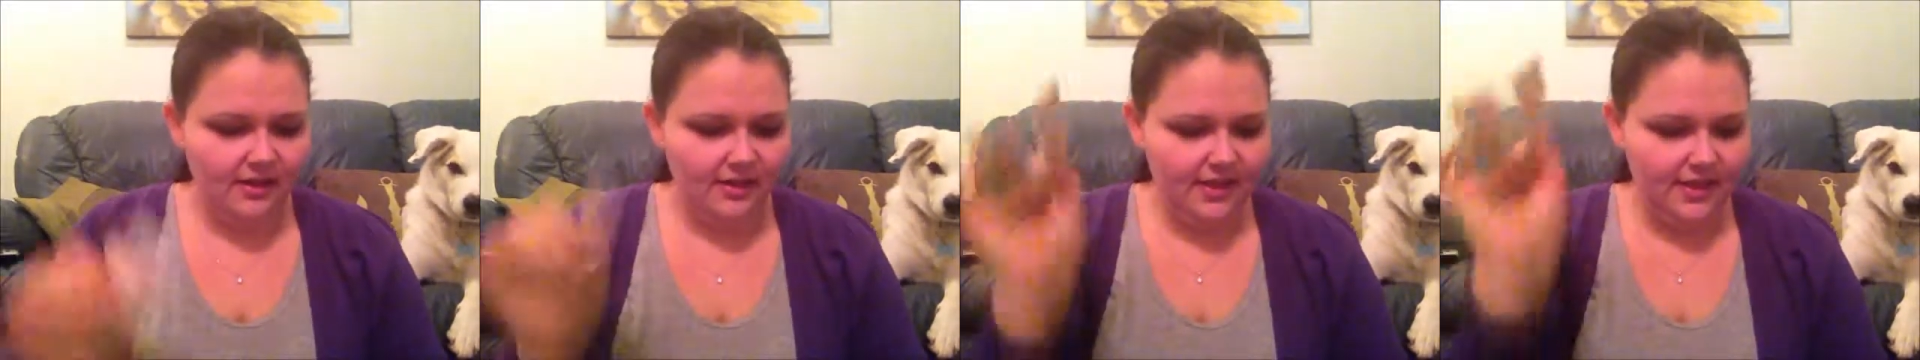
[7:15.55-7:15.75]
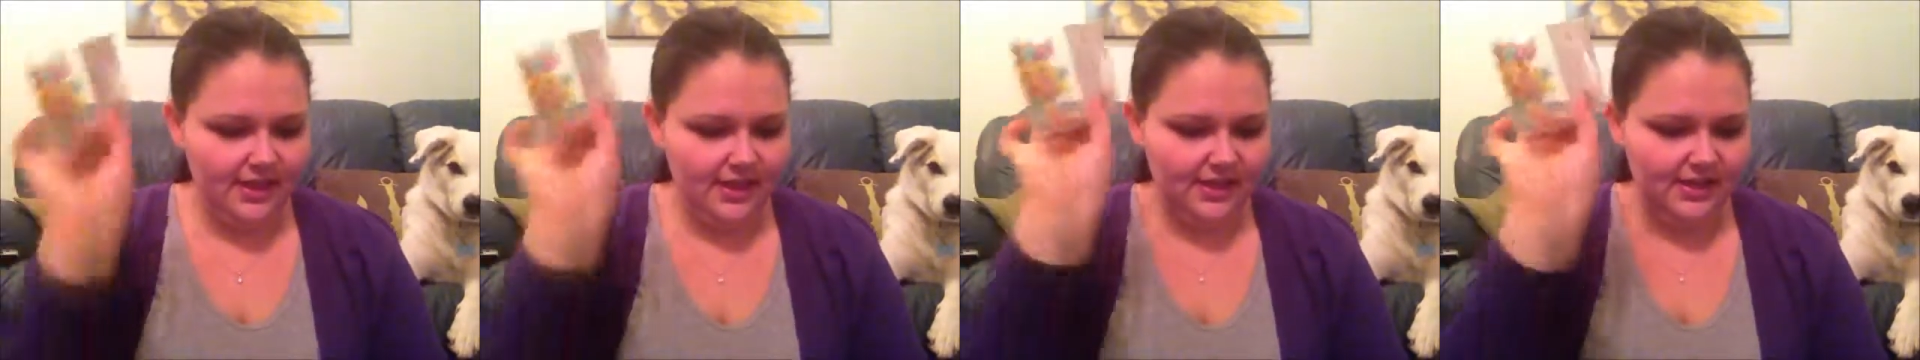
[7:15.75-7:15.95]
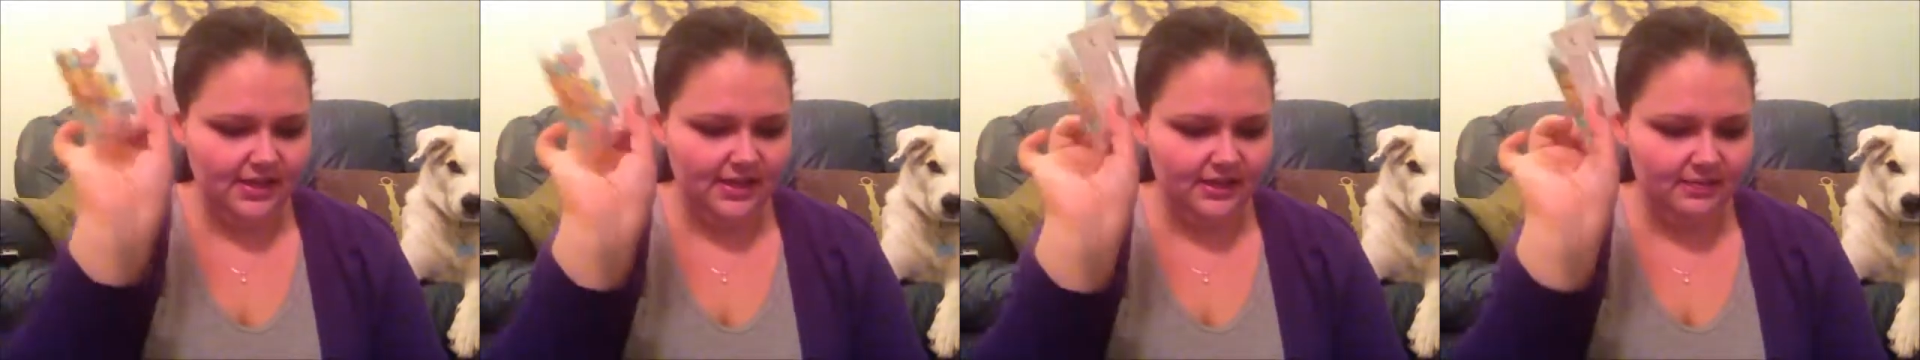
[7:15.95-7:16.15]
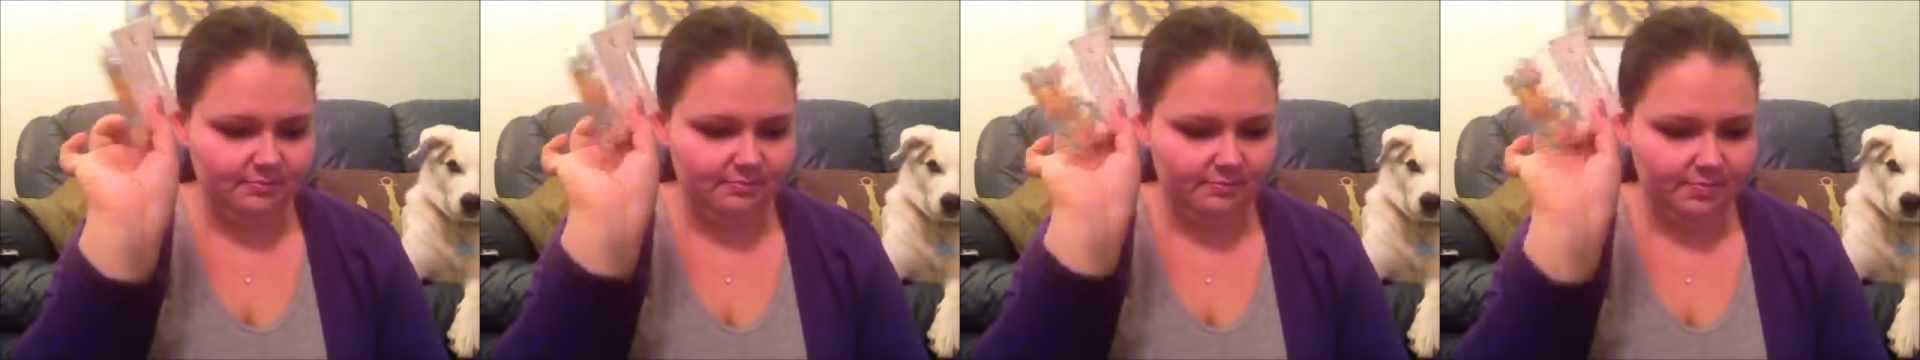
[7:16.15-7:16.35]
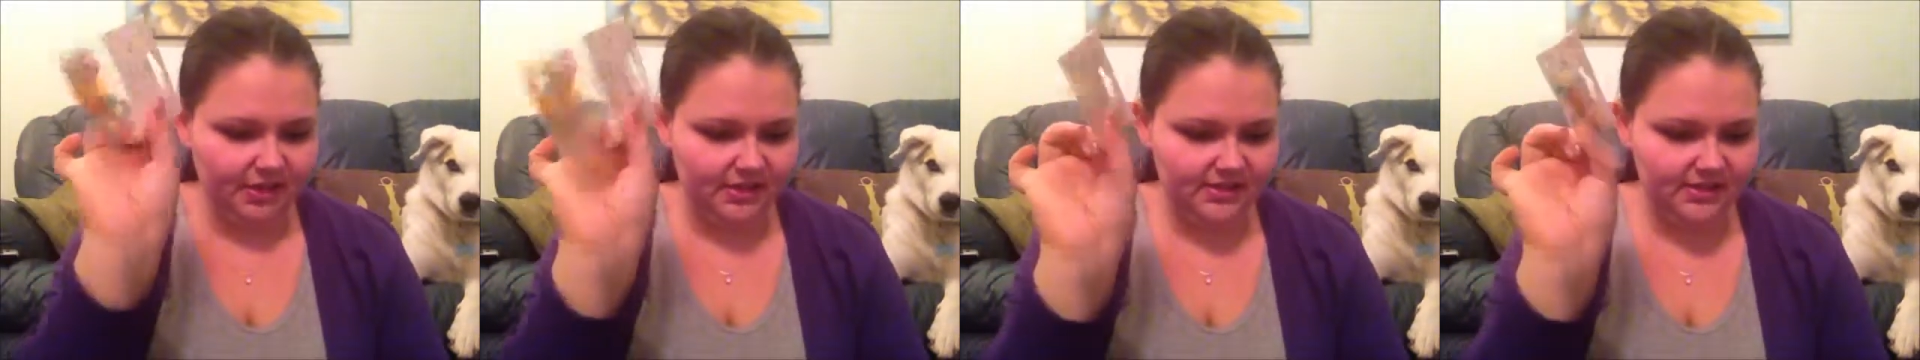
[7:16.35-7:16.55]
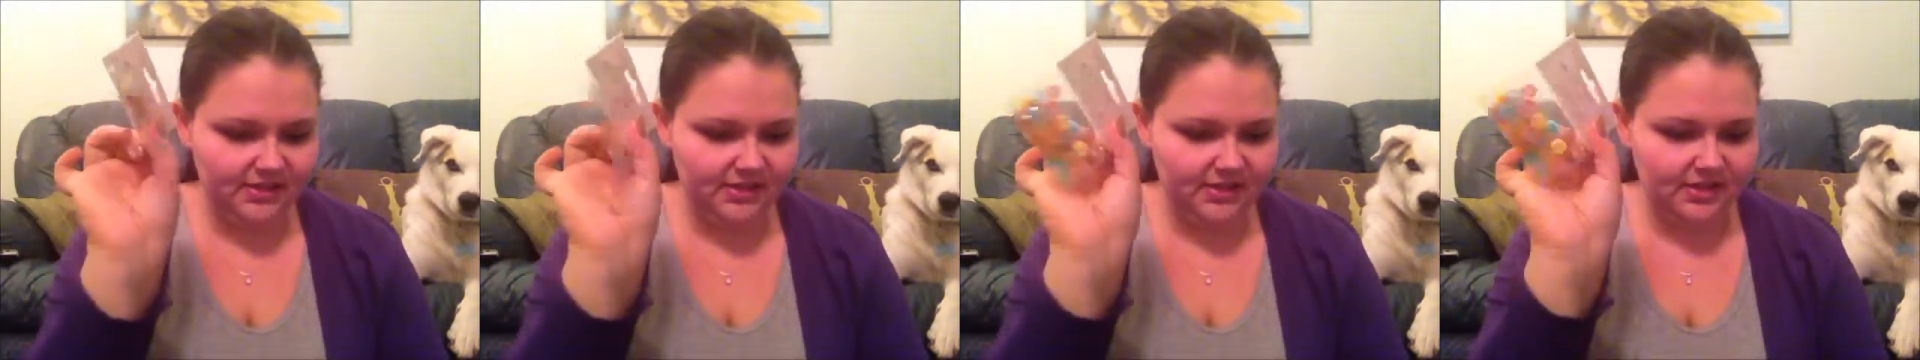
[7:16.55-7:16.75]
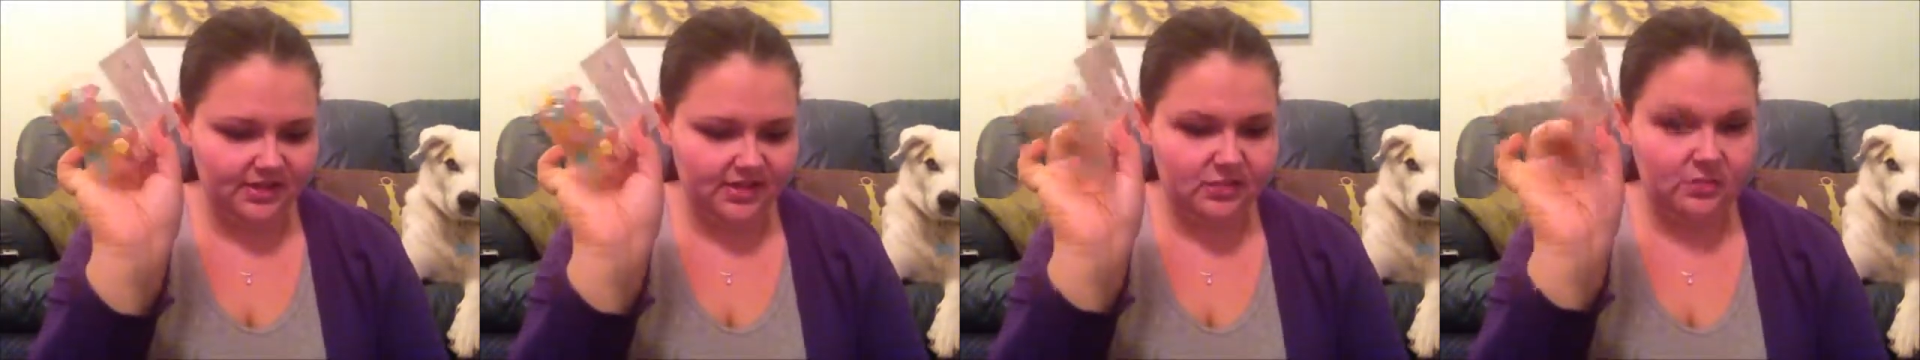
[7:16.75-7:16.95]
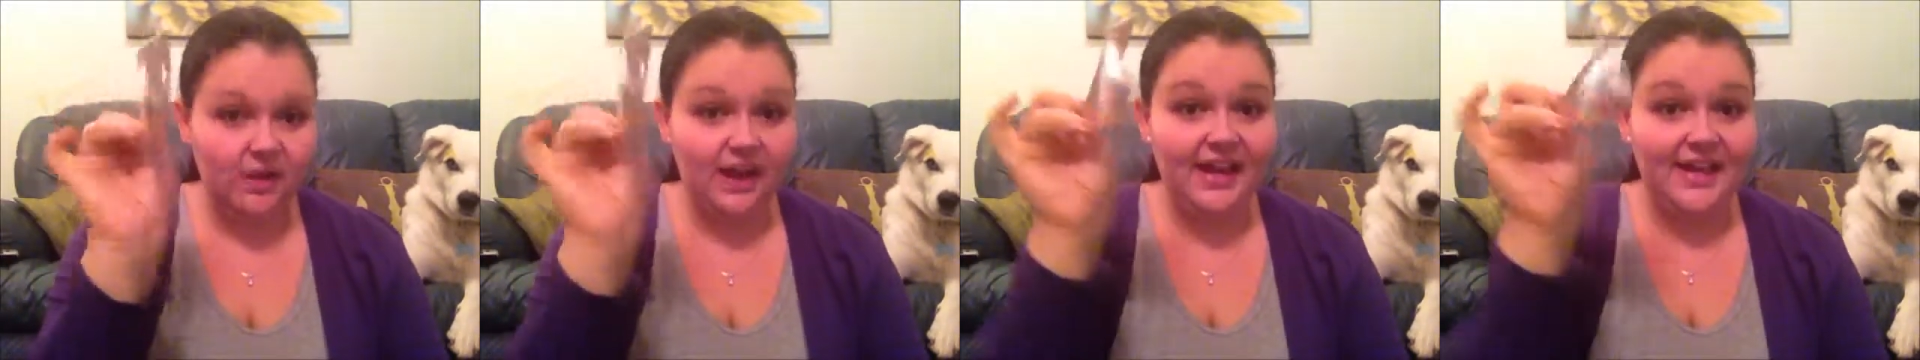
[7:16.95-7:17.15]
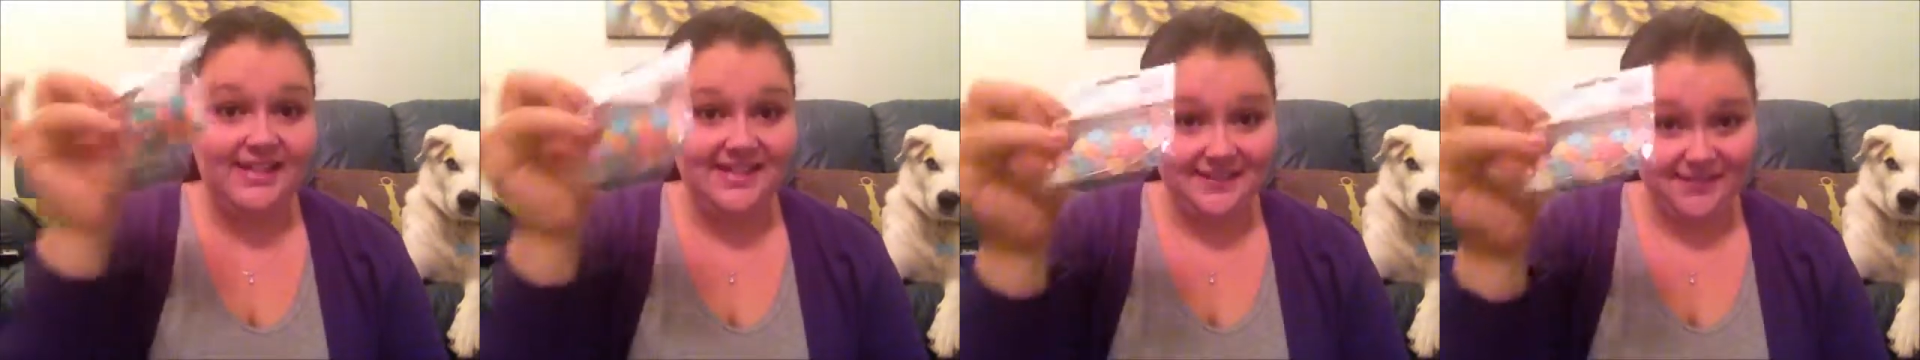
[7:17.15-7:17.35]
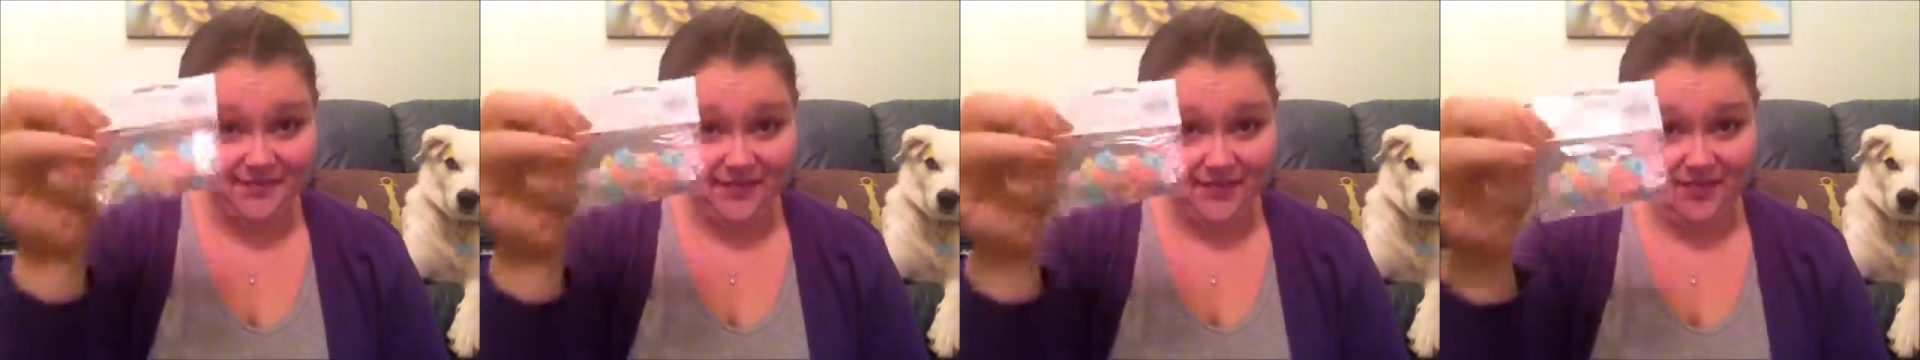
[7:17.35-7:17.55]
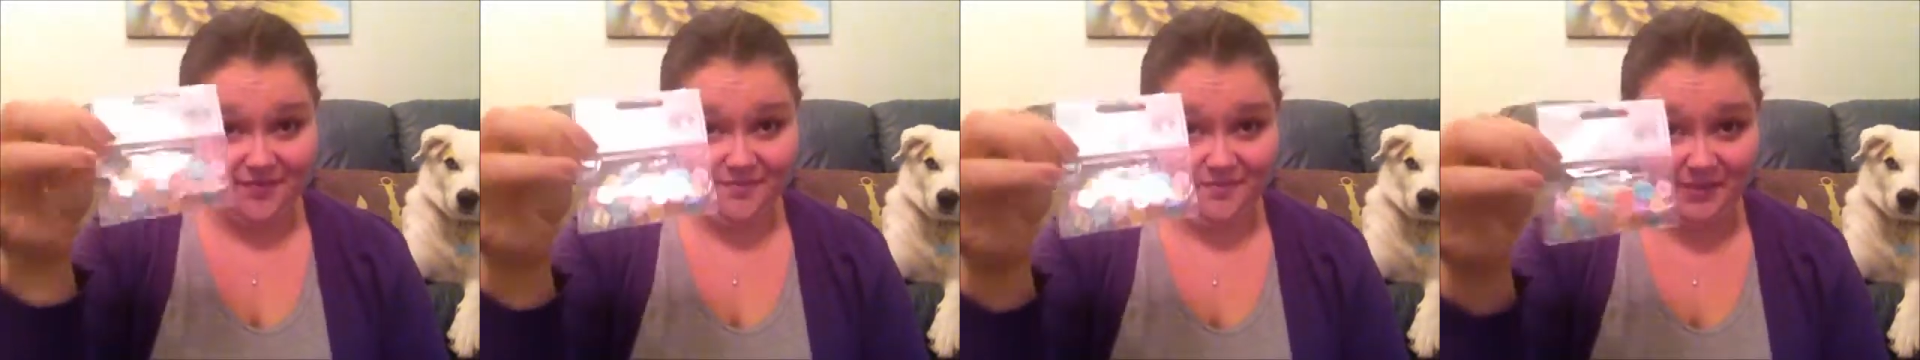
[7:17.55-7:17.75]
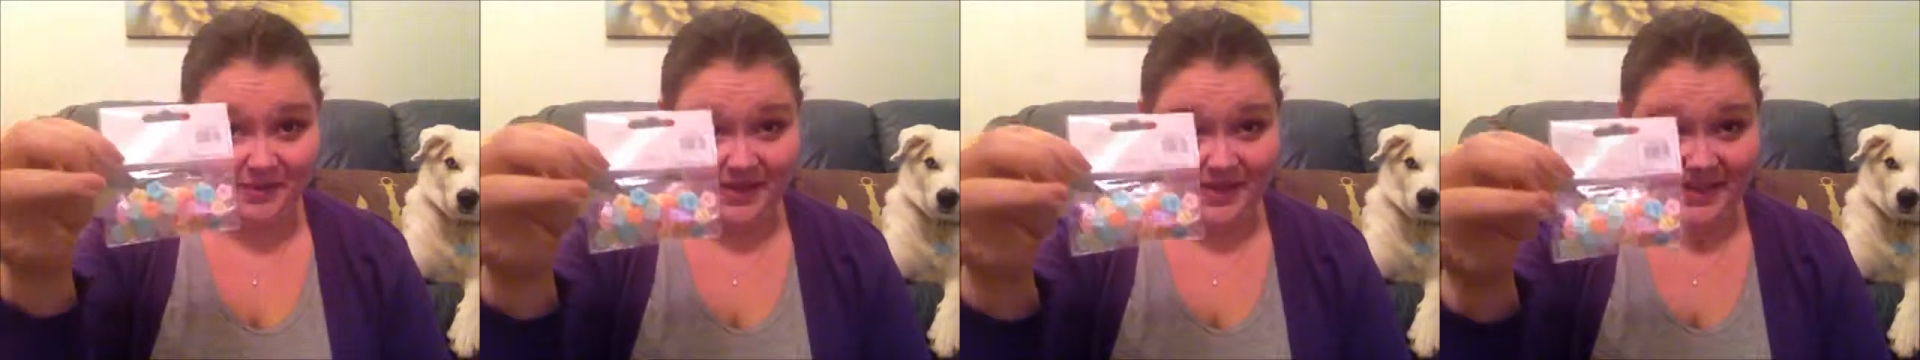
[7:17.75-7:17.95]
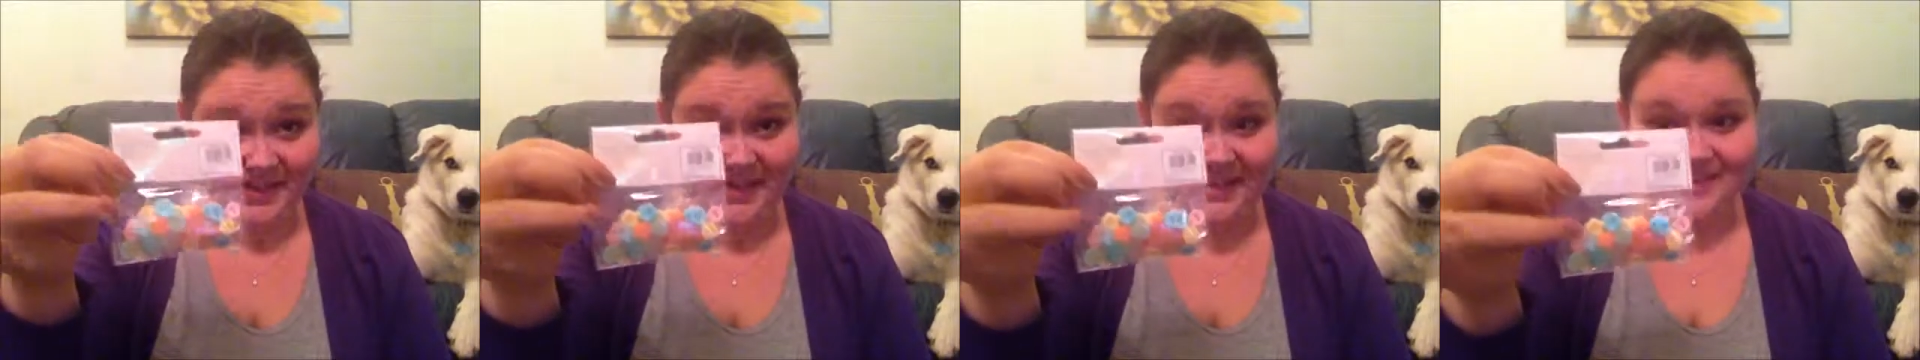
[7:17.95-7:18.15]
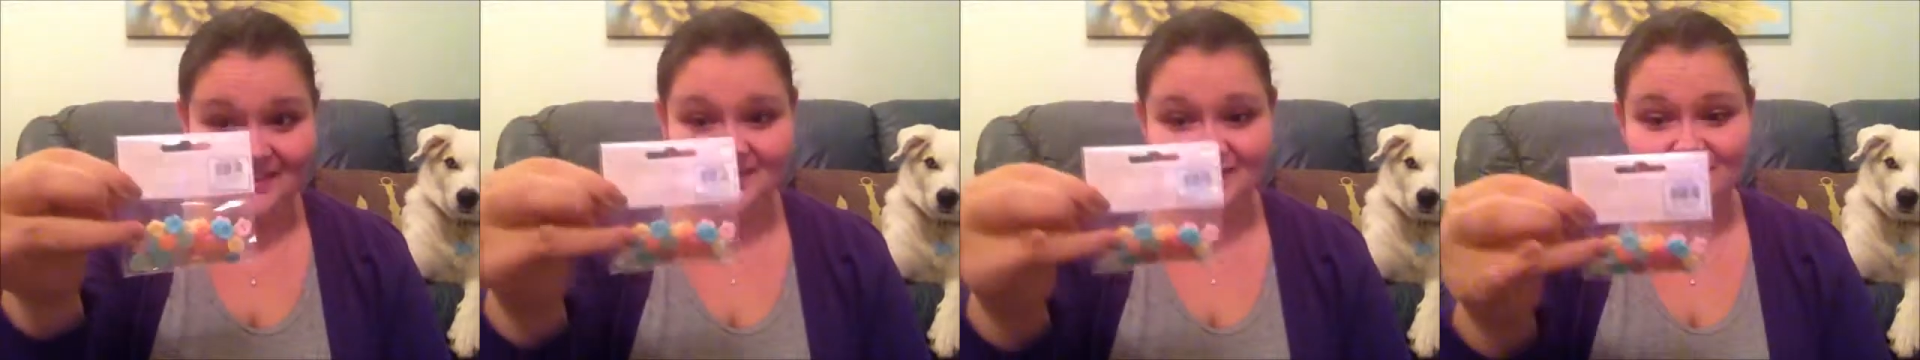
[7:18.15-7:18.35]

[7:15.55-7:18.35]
These buttons were 85p,